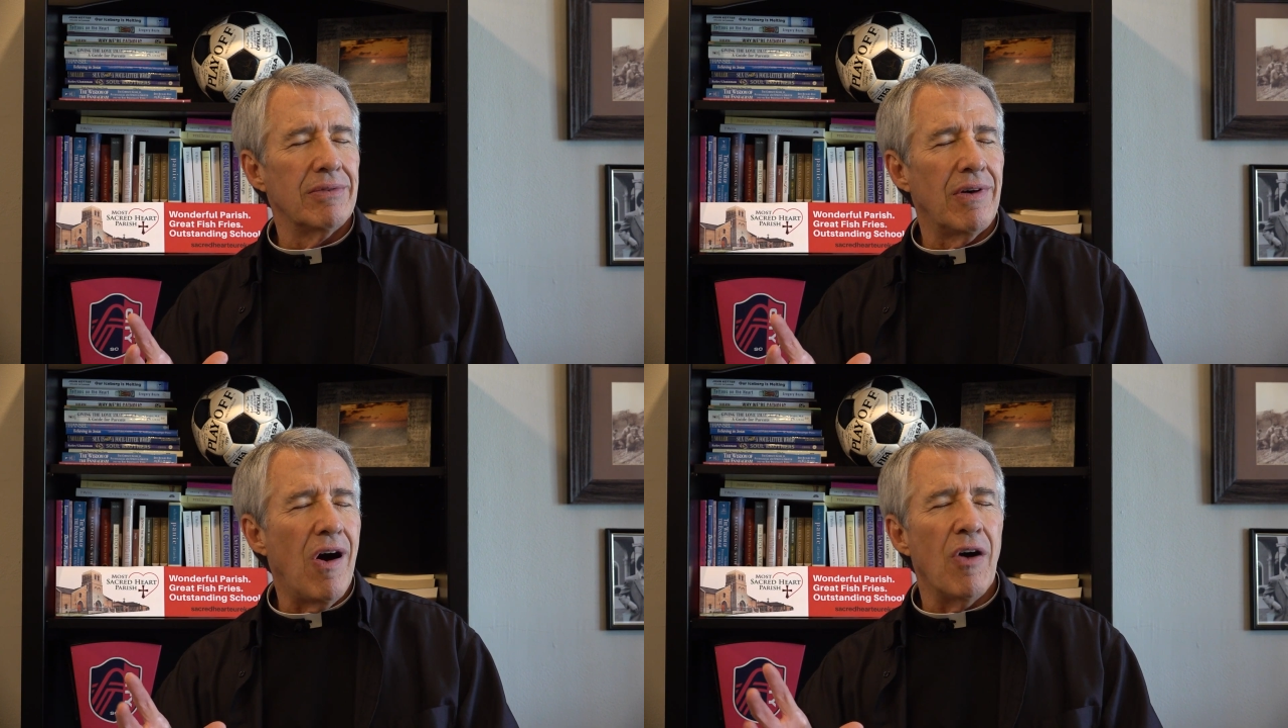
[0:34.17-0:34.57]

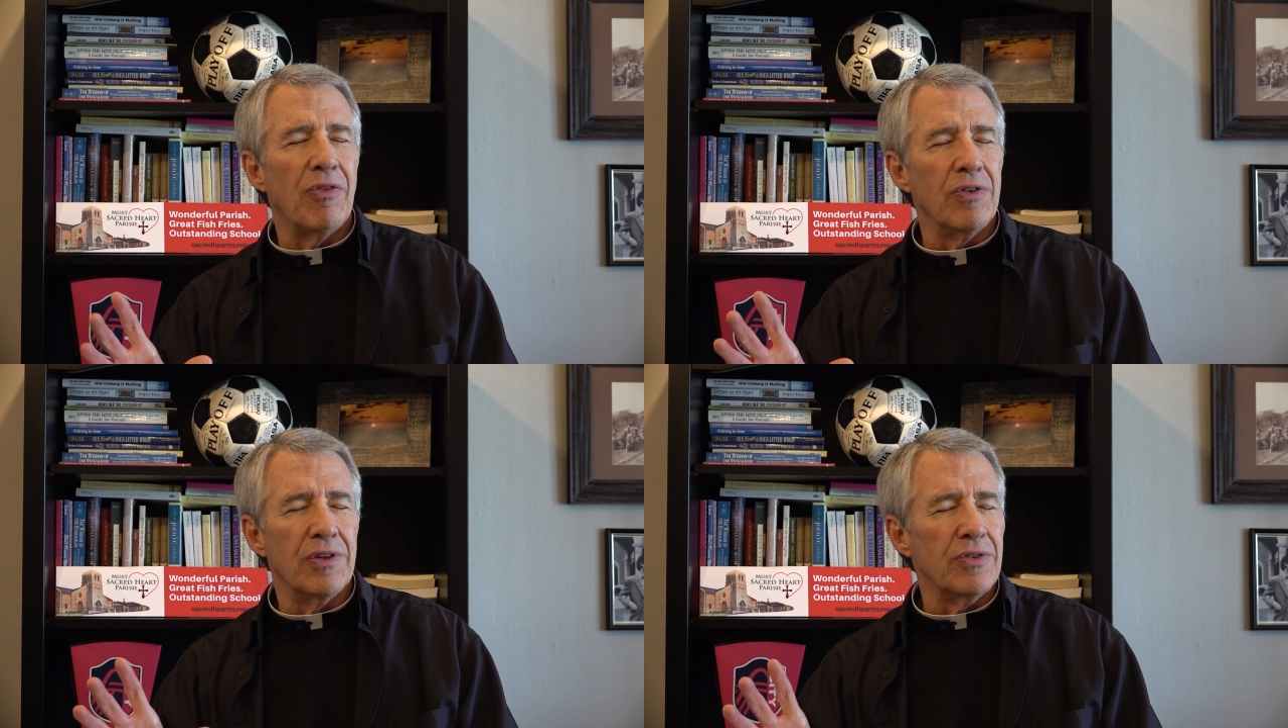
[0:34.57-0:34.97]

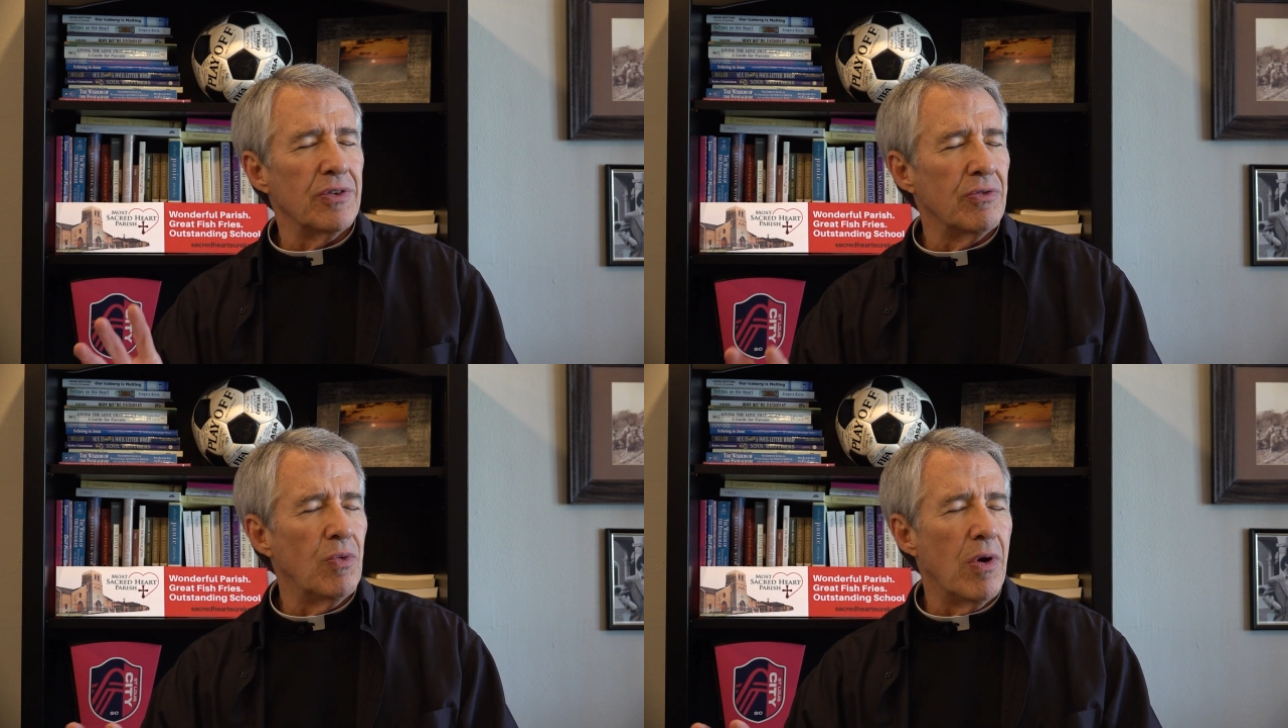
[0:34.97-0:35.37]
awfulness
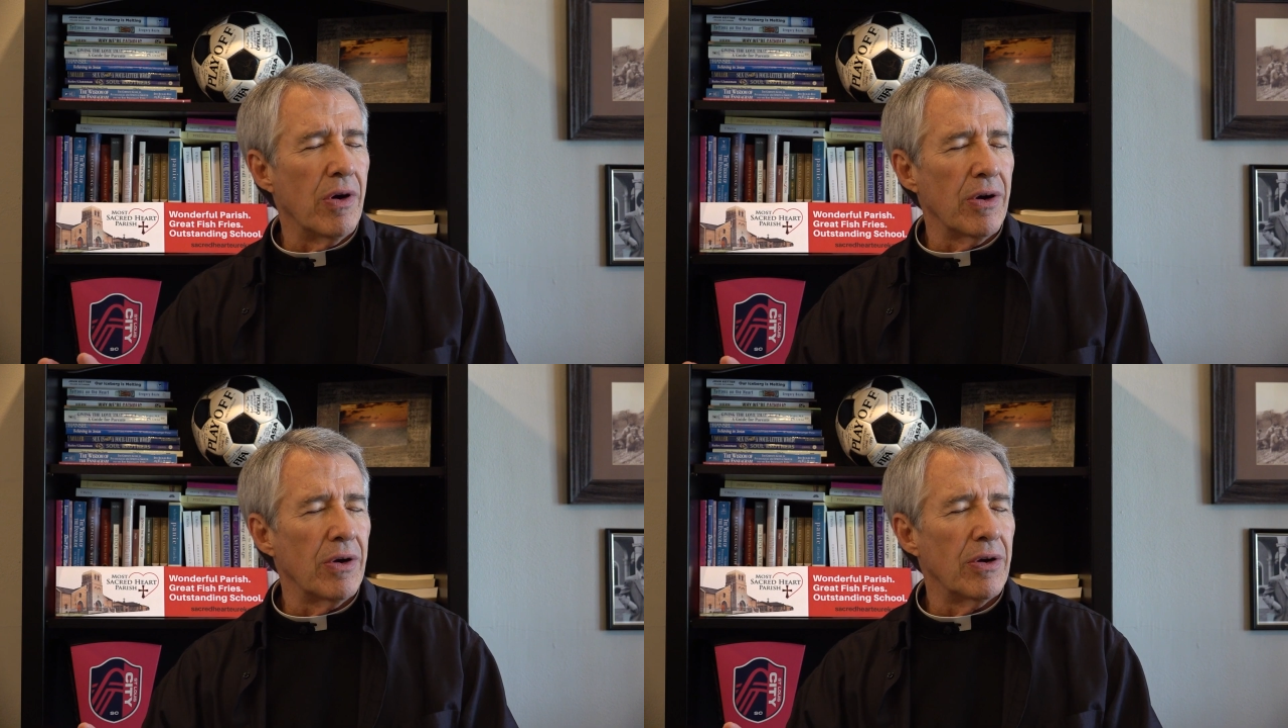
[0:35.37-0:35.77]
of
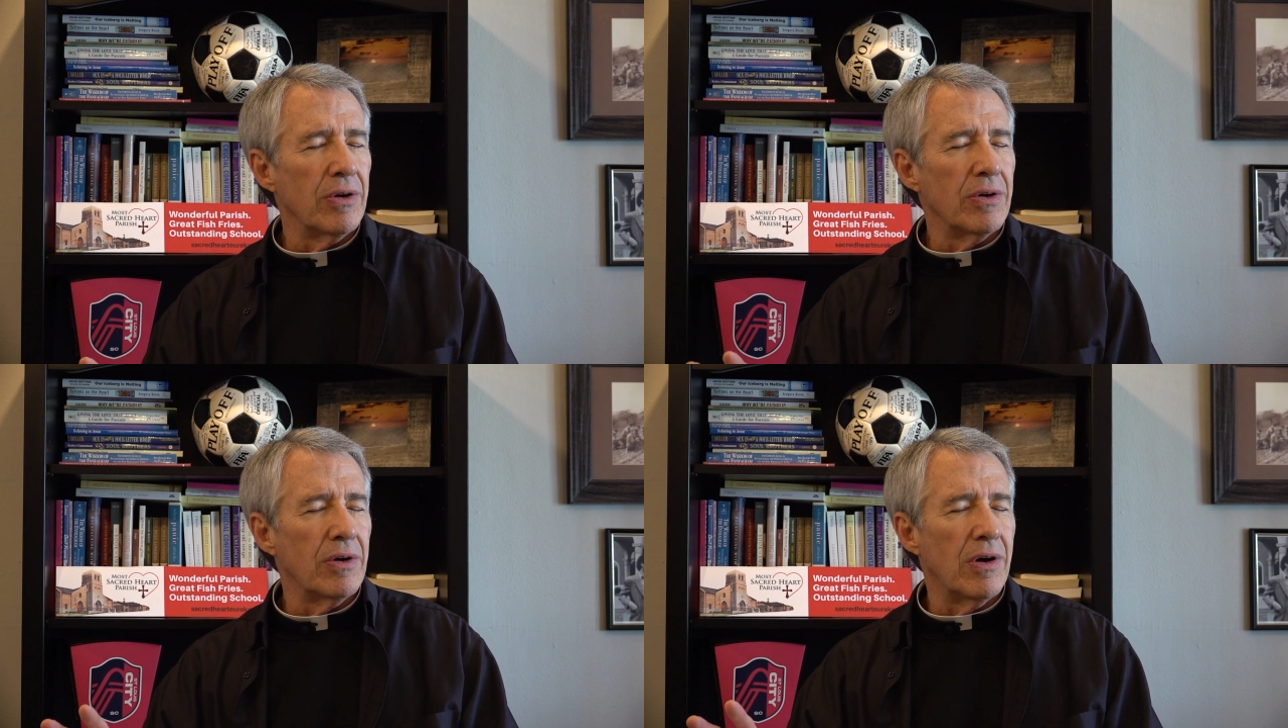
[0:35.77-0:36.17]

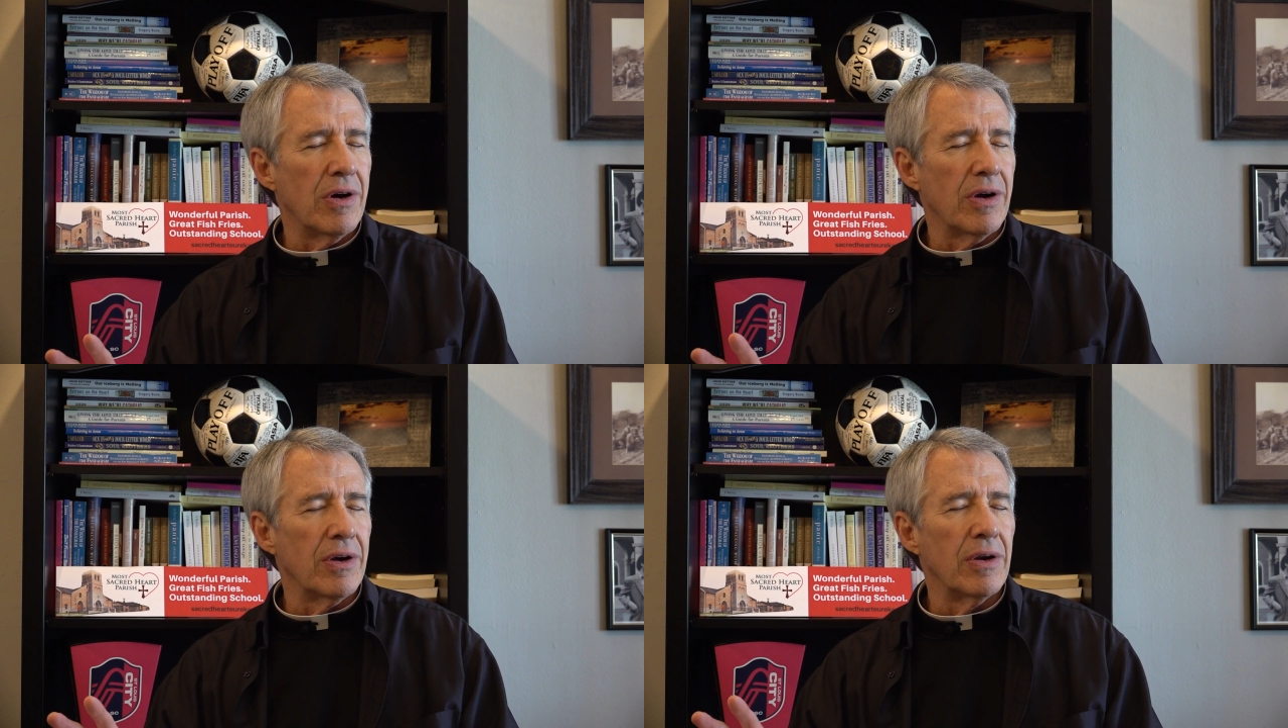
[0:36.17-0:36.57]
war
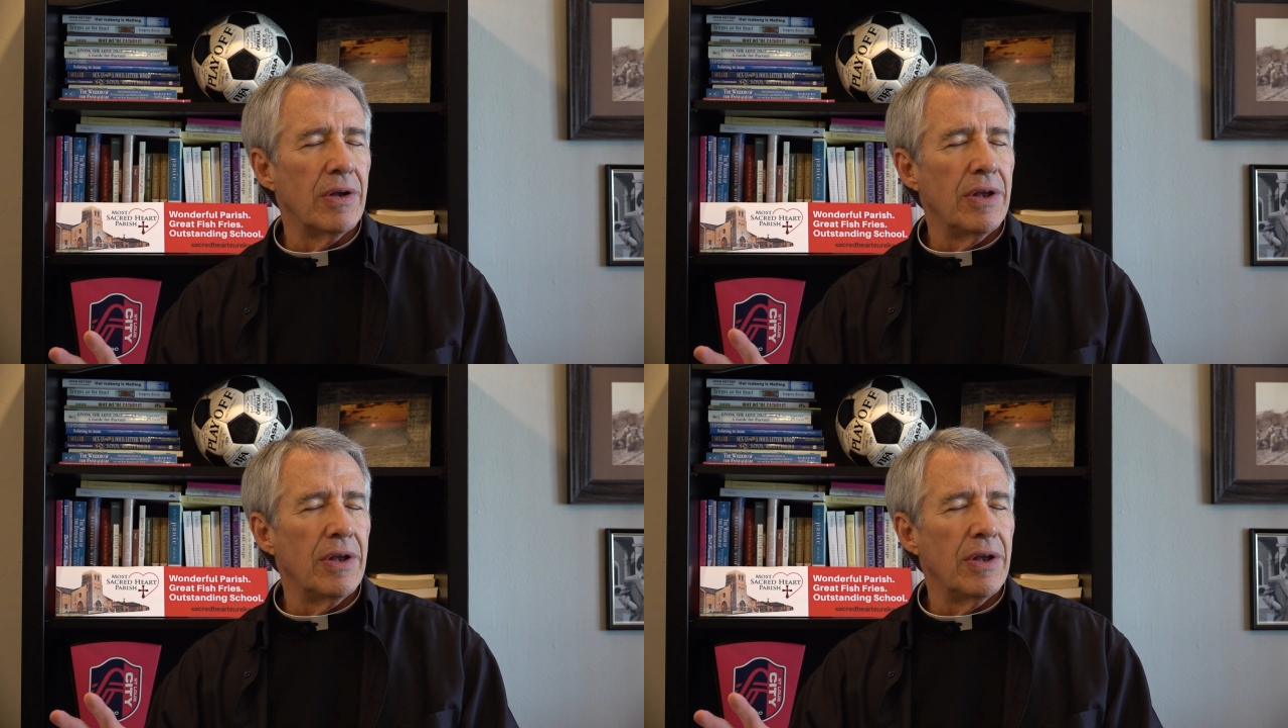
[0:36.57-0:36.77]
or